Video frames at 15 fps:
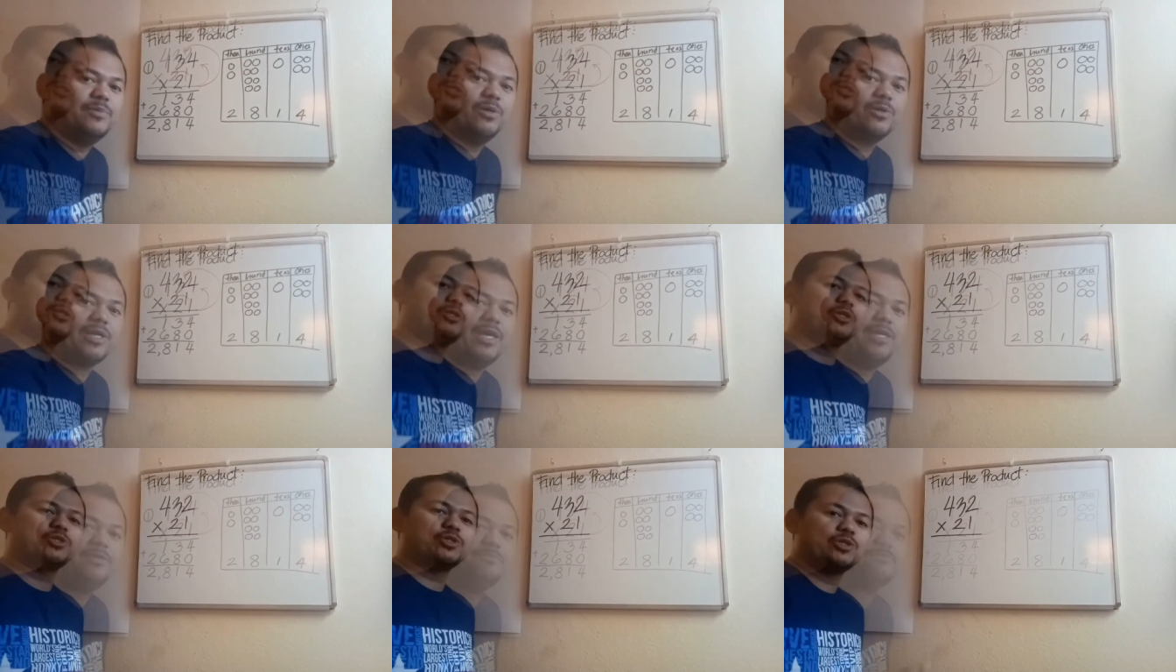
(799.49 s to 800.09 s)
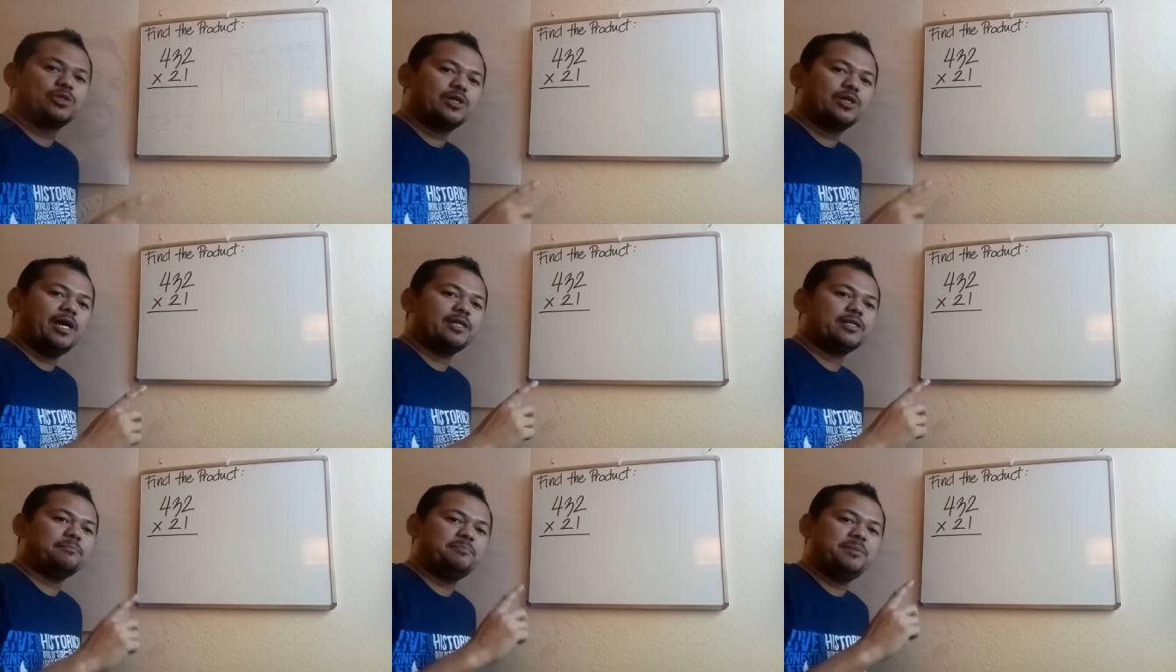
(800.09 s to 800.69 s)
Okay?
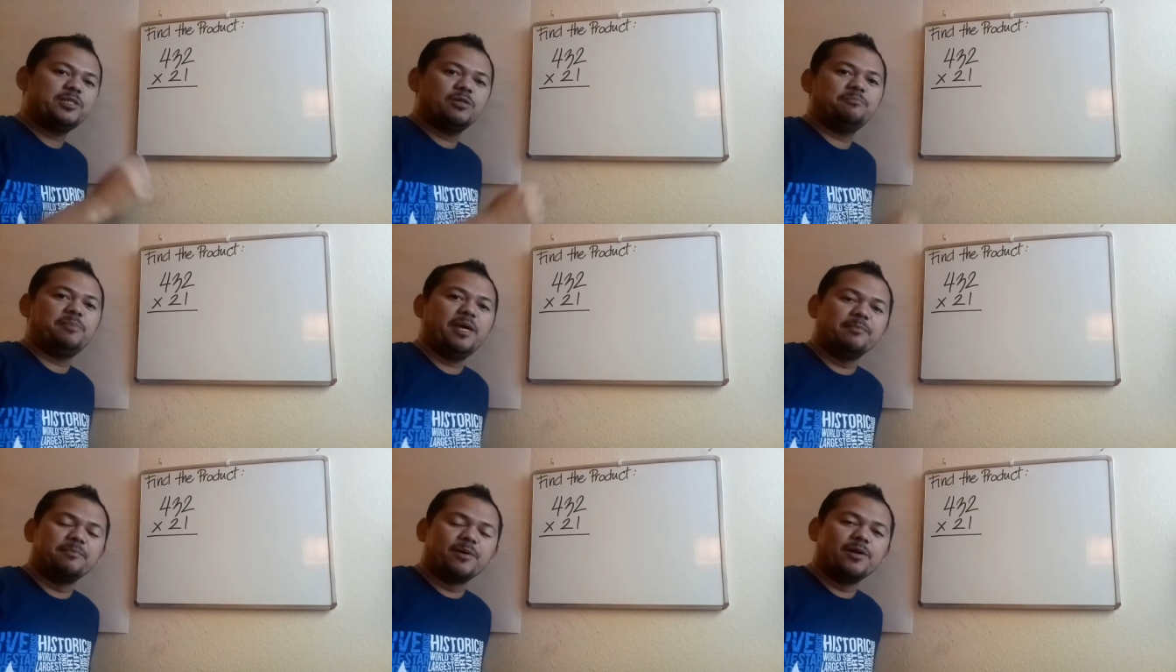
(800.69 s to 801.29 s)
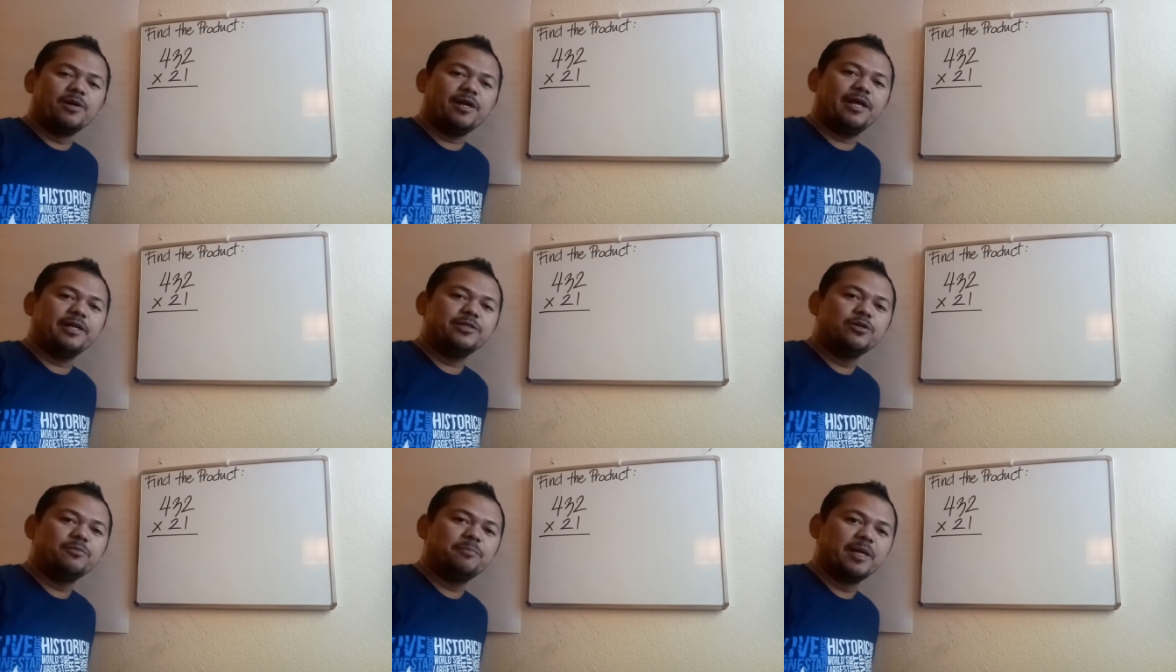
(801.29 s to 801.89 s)
Get a piece of paper and
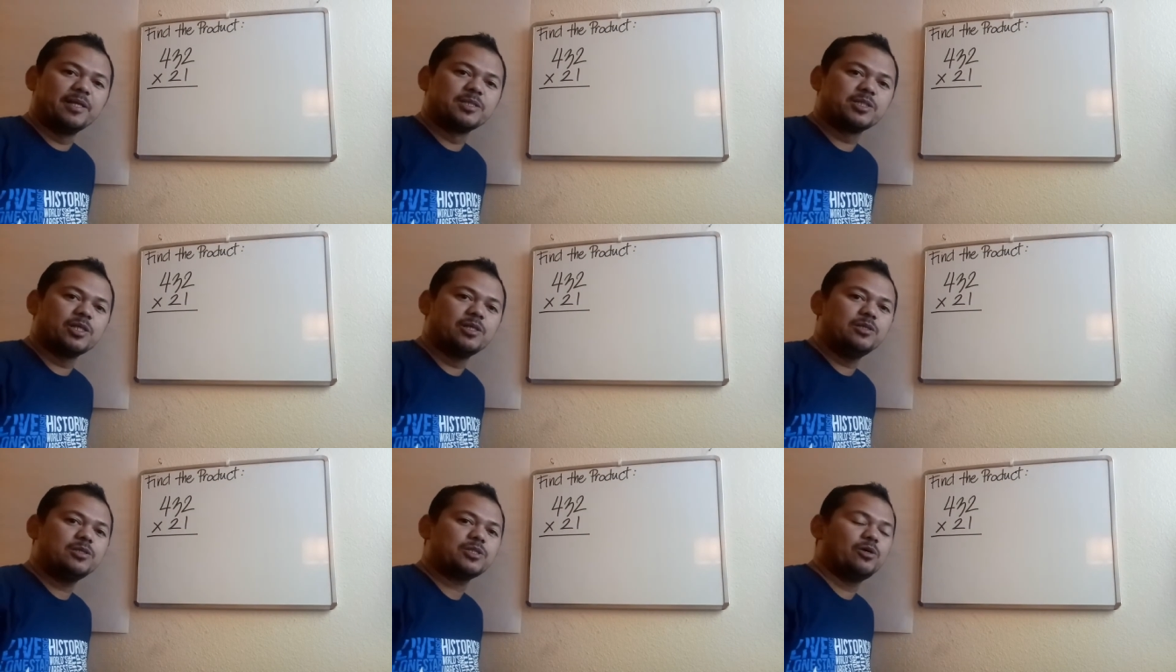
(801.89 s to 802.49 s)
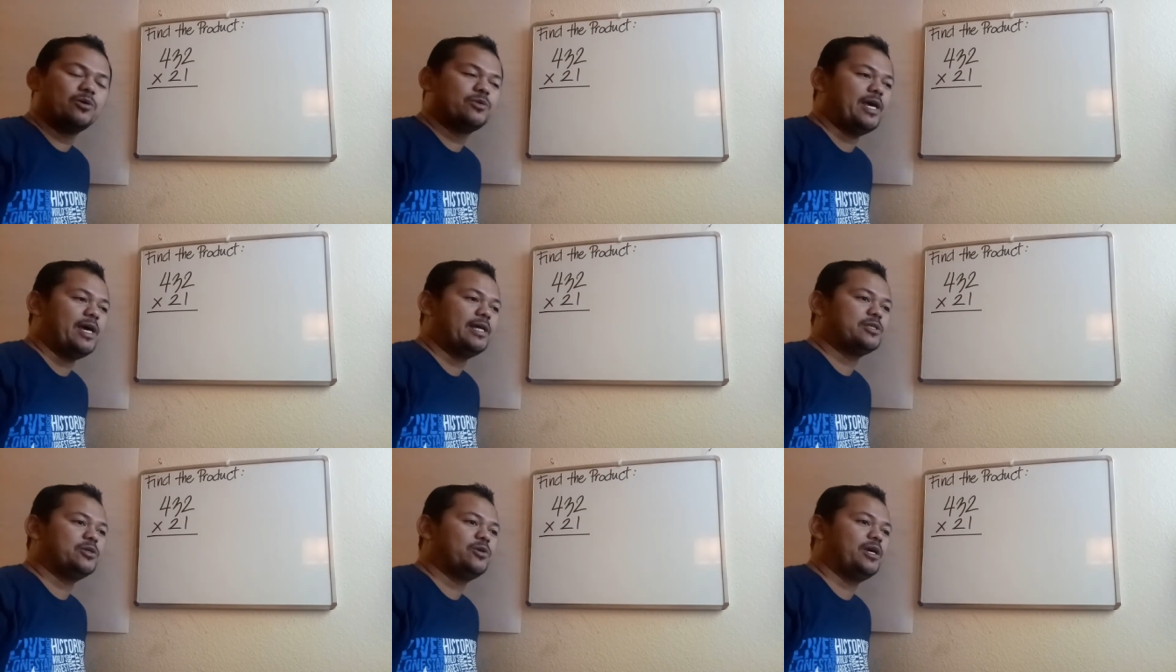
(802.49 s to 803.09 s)
your pencil so
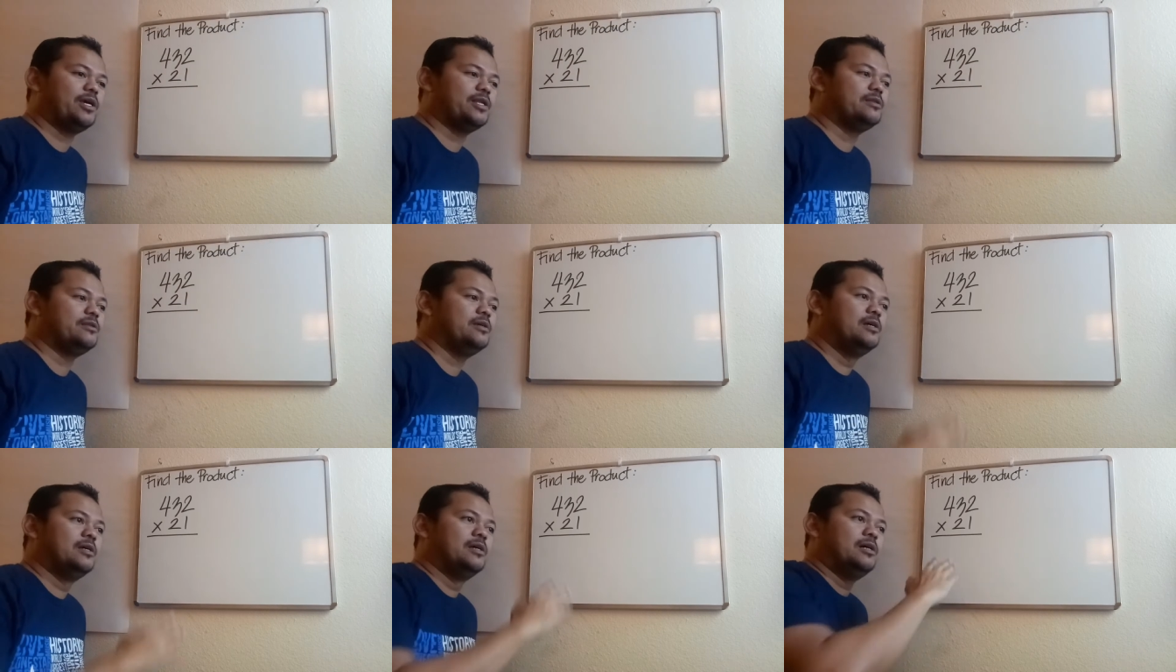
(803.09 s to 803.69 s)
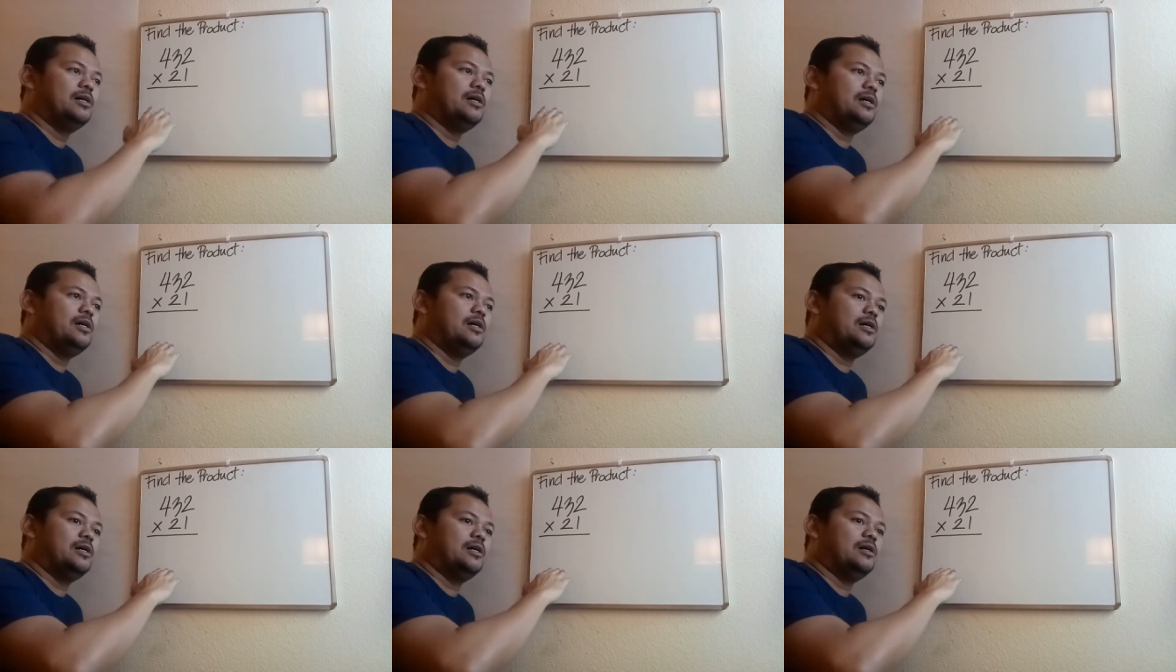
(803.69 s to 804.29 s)
that you can
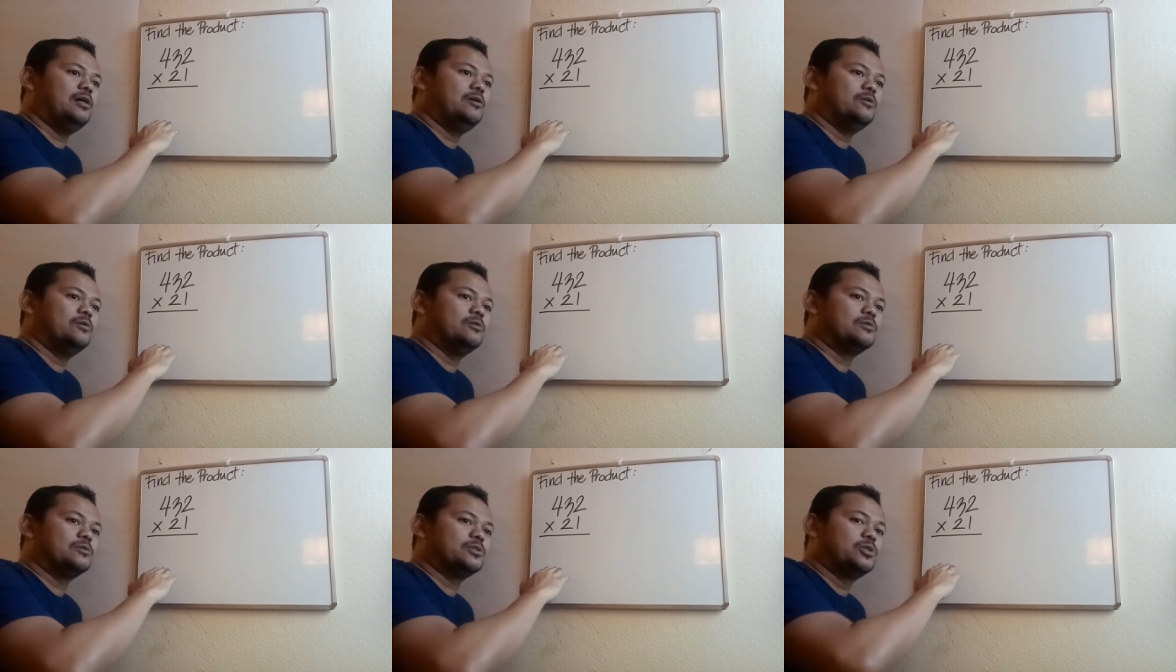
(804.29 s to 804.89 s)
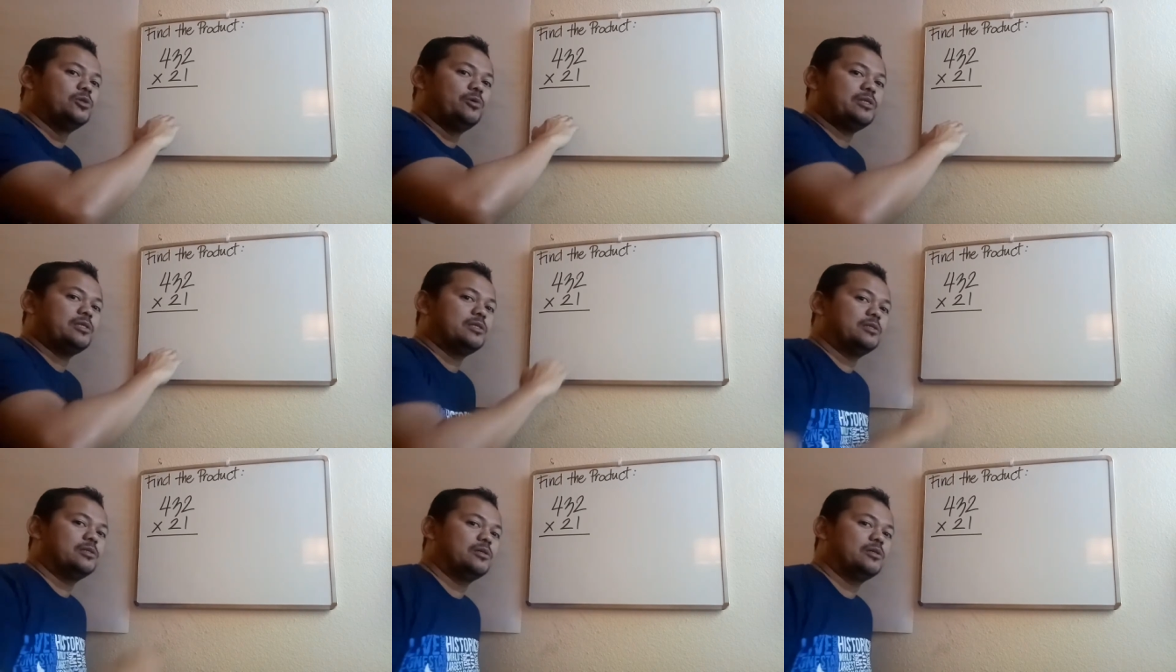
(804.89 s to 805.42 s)
do it